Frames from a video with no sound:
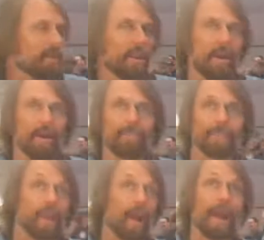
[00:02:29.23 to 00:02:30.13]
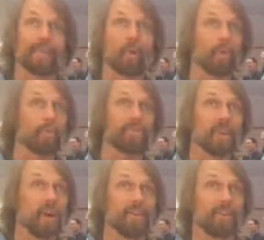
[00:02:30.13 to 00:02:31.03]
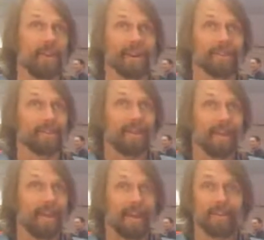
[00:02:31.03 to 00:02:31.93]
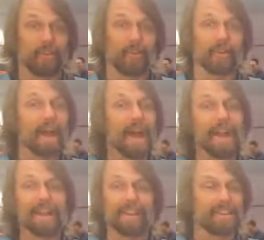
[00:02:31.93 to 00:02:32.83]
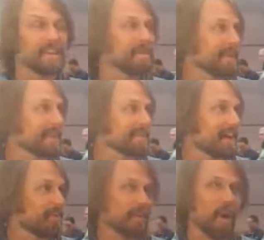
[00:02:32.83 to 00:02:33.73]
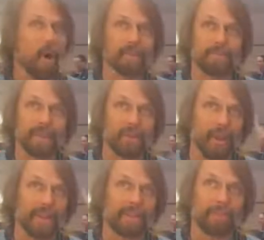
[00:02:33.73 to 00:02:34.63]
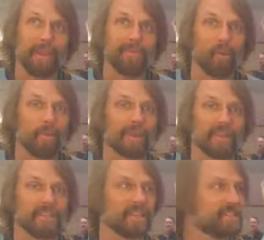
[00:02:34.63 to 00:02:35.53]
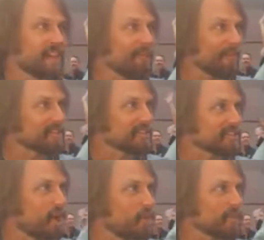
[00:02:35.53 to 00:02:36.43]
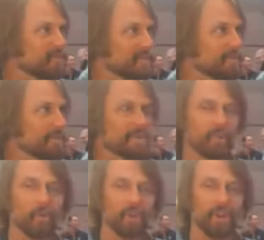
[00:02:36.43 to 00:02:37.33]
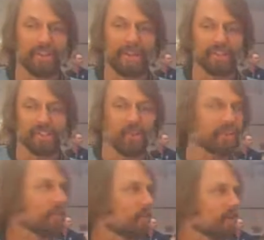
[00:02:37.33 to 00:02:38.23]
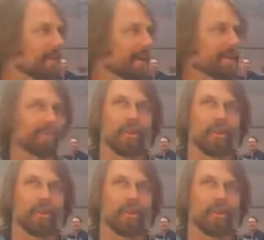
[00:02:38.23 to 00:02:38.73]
And I told John, you're a guy in a team that I thought would always be great to play for because his defenses always seemed to be so good that his starting quarterback could